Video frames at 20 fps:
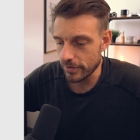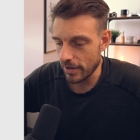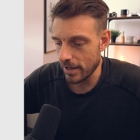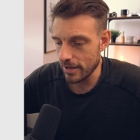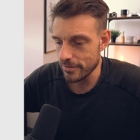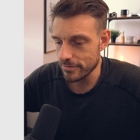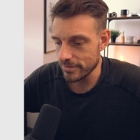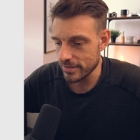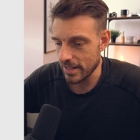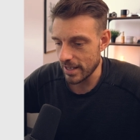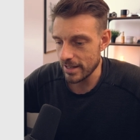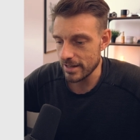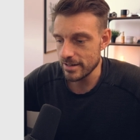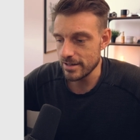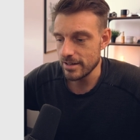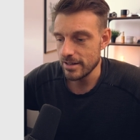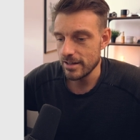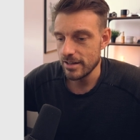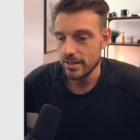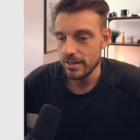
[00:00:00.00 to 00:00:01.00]
5,
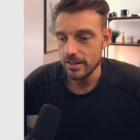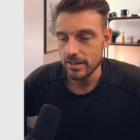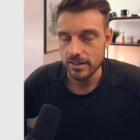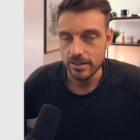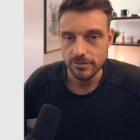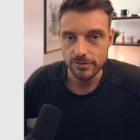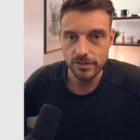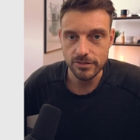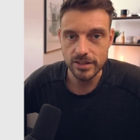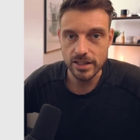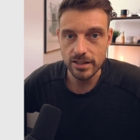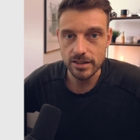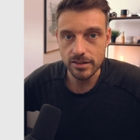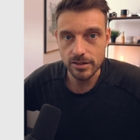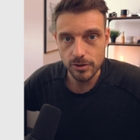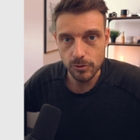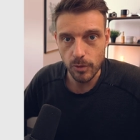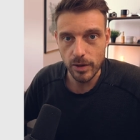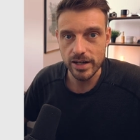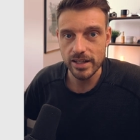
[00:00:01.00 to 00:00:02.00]
10,
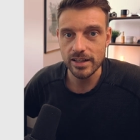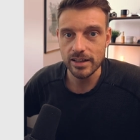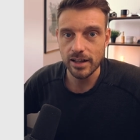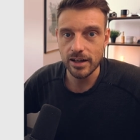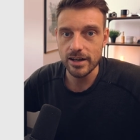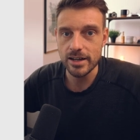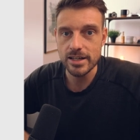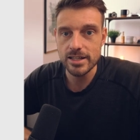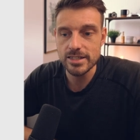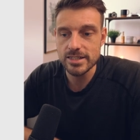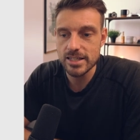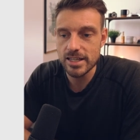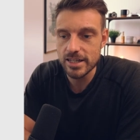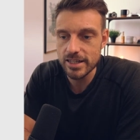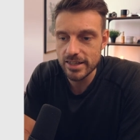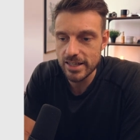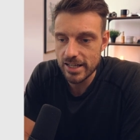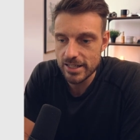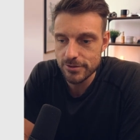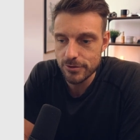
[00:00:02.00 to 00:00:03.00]
15, 20 clients in
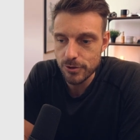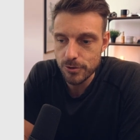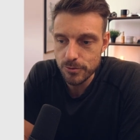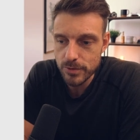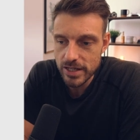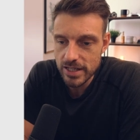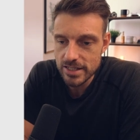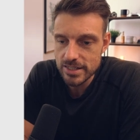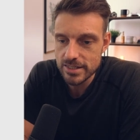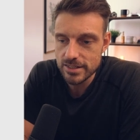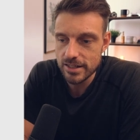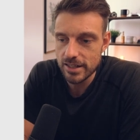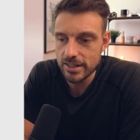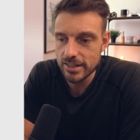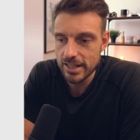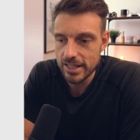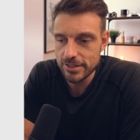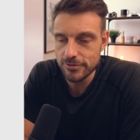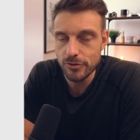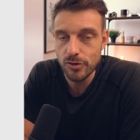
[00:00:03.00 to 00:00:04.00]
the next few weeks
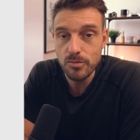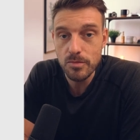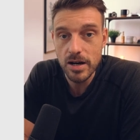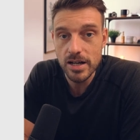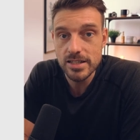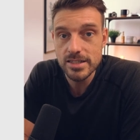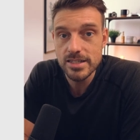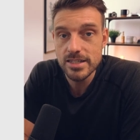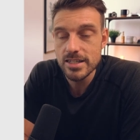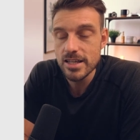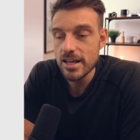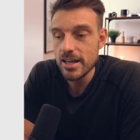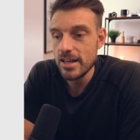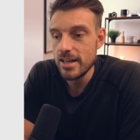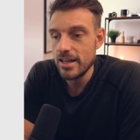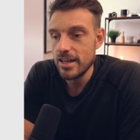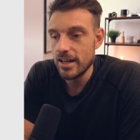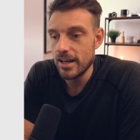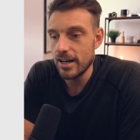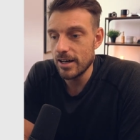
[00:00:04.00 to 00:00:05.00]
and next few months?
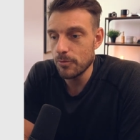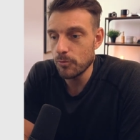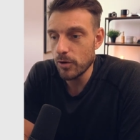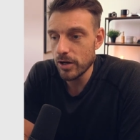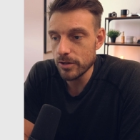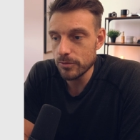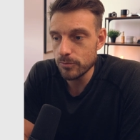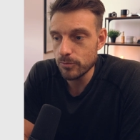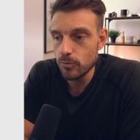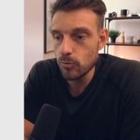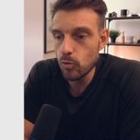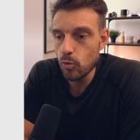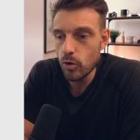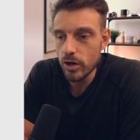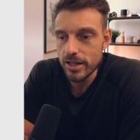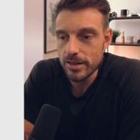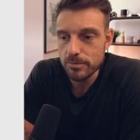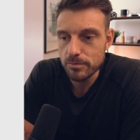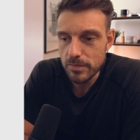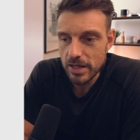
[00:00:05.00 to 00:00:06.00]
Uh, what
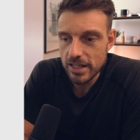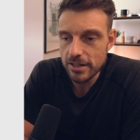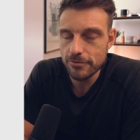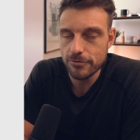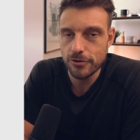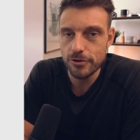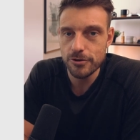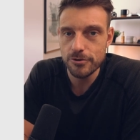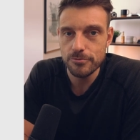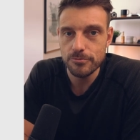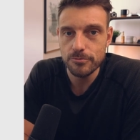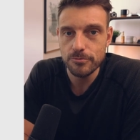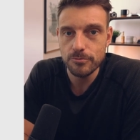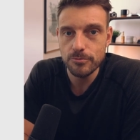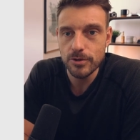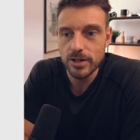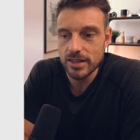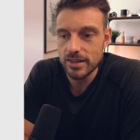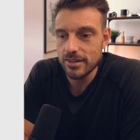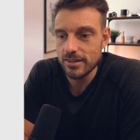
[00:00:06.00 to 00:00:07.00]
would it mean for you?
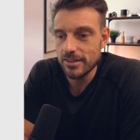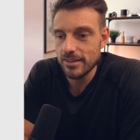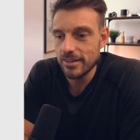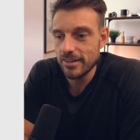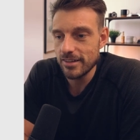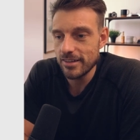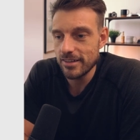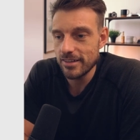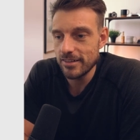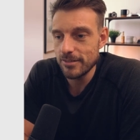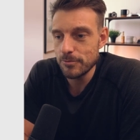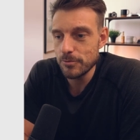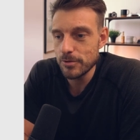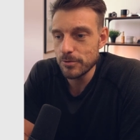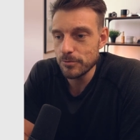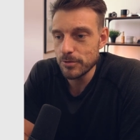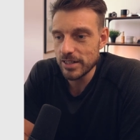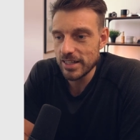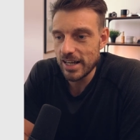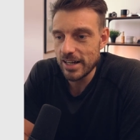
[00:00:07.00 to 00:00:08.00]
What,
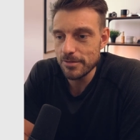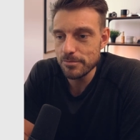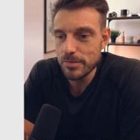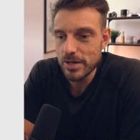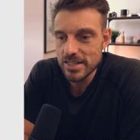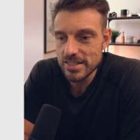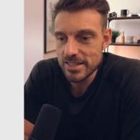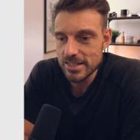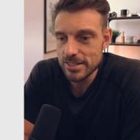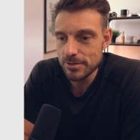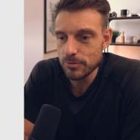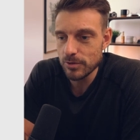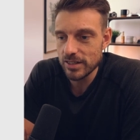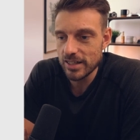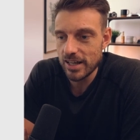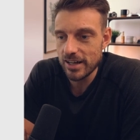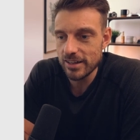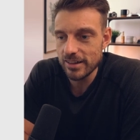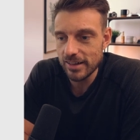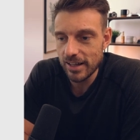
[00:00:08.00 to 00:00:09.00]
what what kind of business,
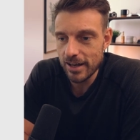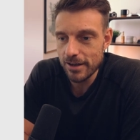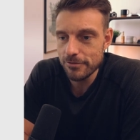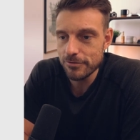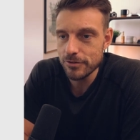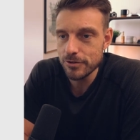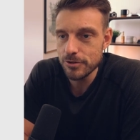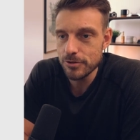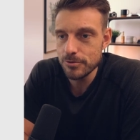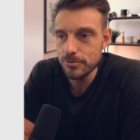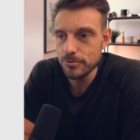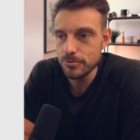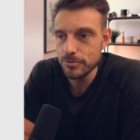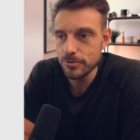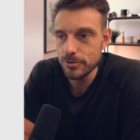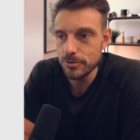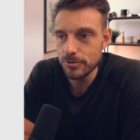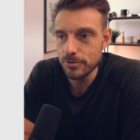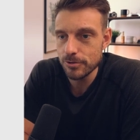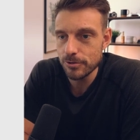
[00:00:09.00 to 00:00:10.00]
what kind of life you
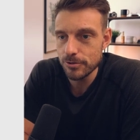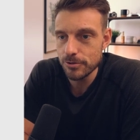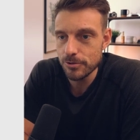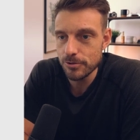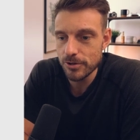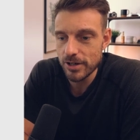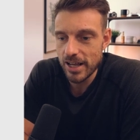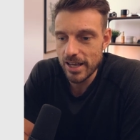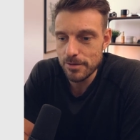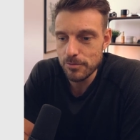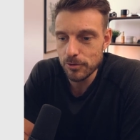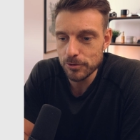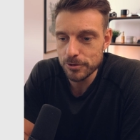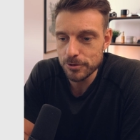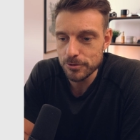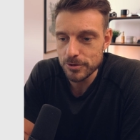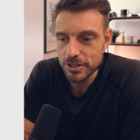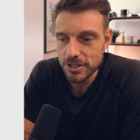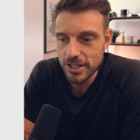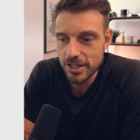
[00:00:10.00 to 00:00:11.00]
you you're able
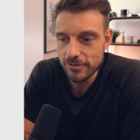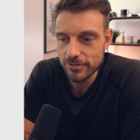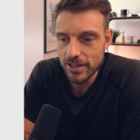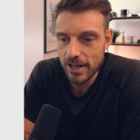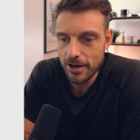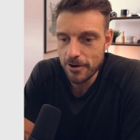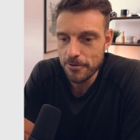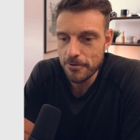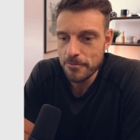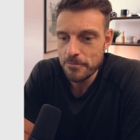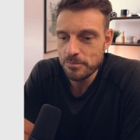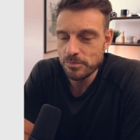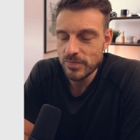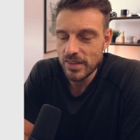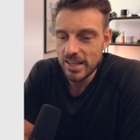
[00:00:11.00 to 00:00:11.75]
to achieve now?